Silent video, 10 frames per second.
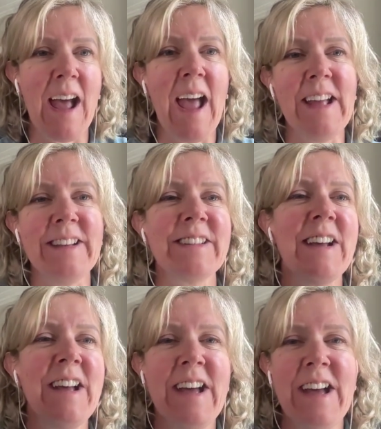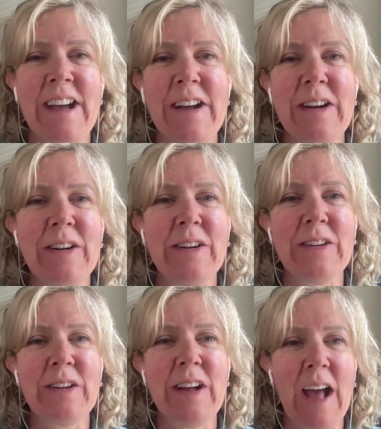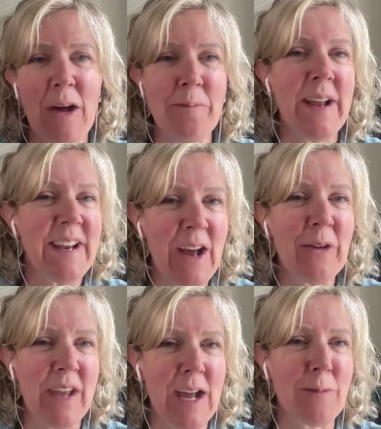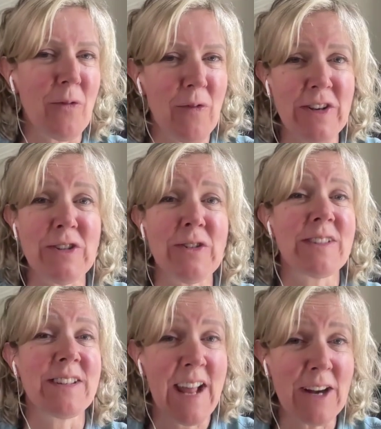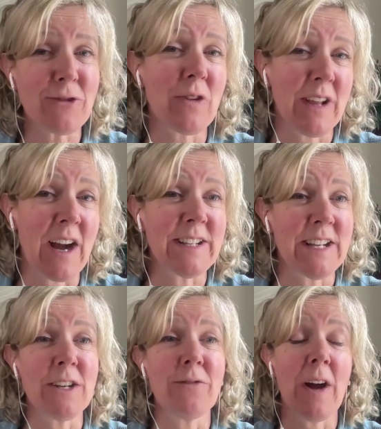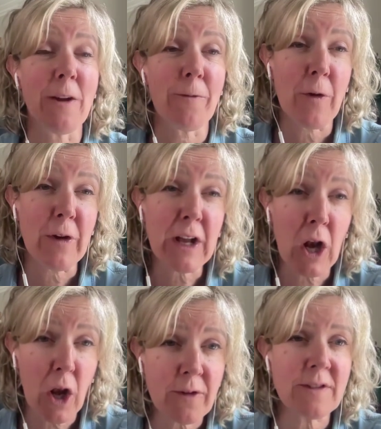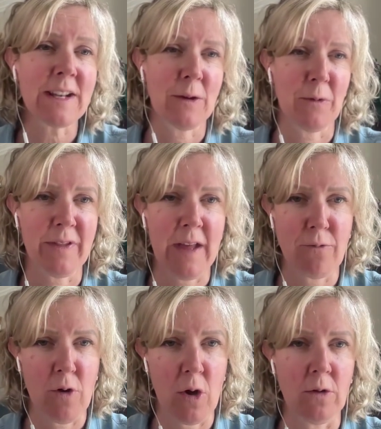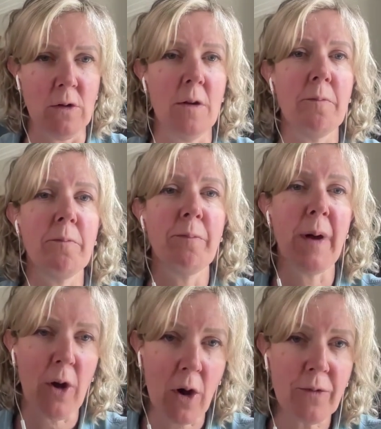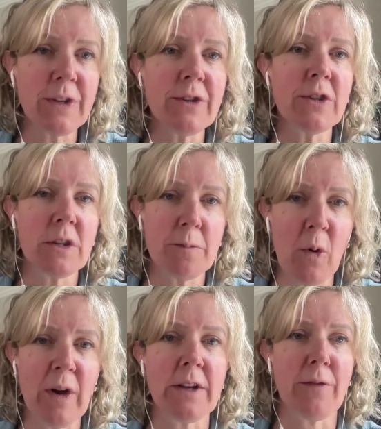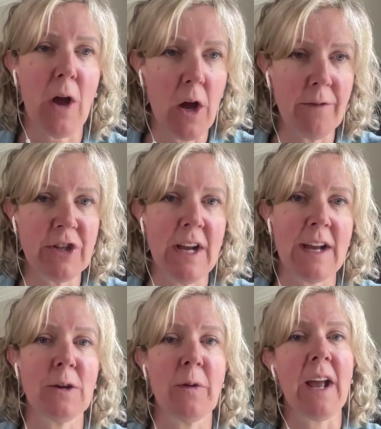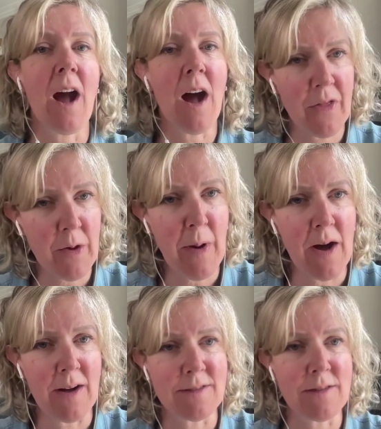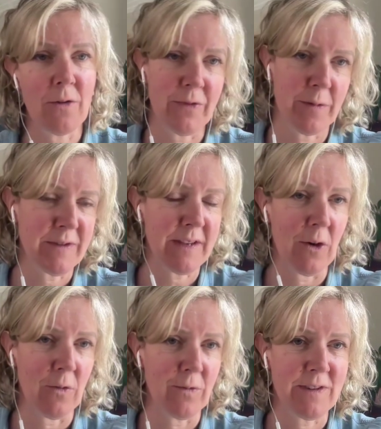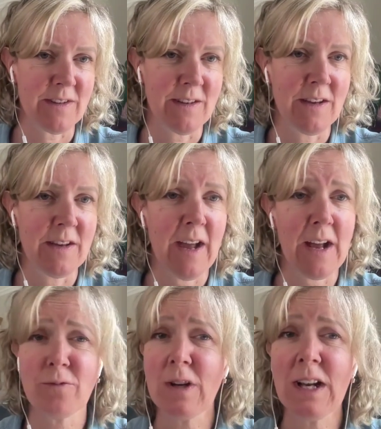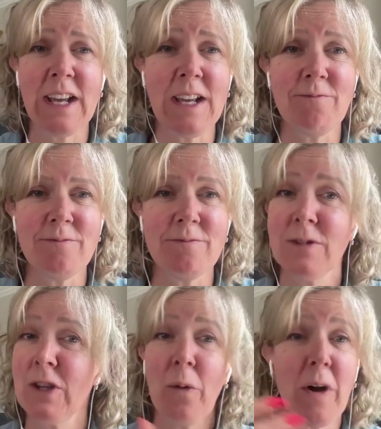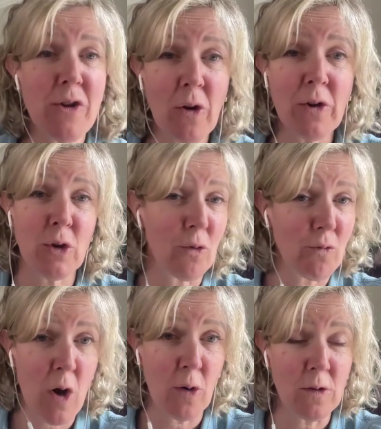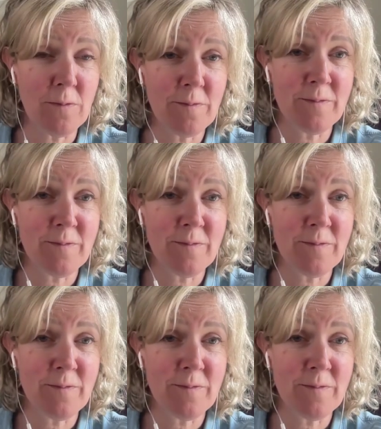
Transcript: And many healthcare professionals naturally identify very closely with their role, but often to the point of overshadowing other parts of themselves. And really, you are not your role.